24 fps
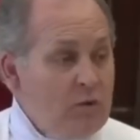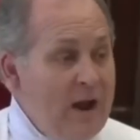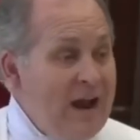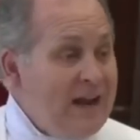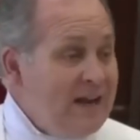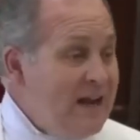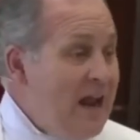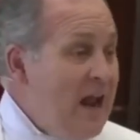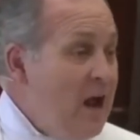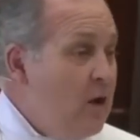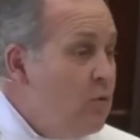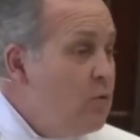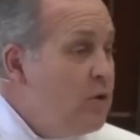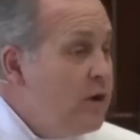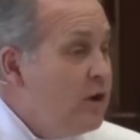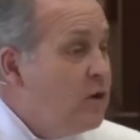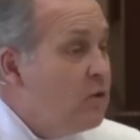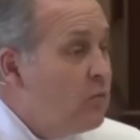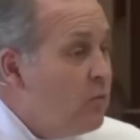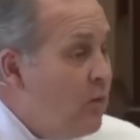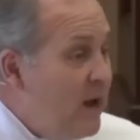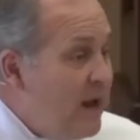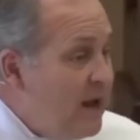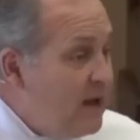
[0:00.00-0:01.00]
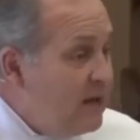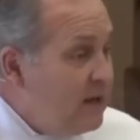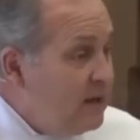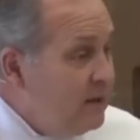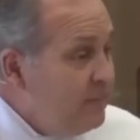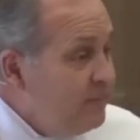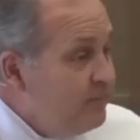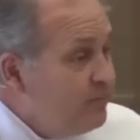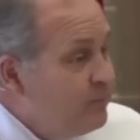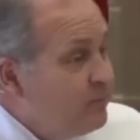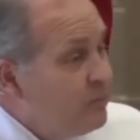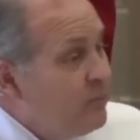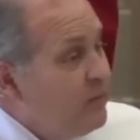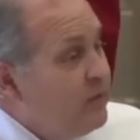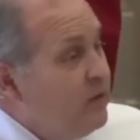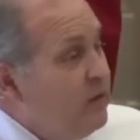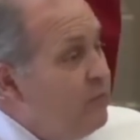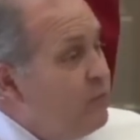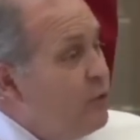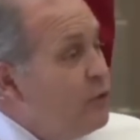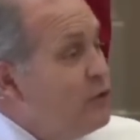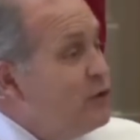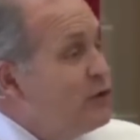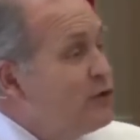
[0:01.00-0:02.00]
right now, we are waiting
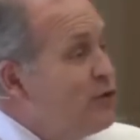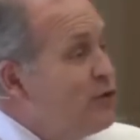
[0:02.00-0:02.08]
for the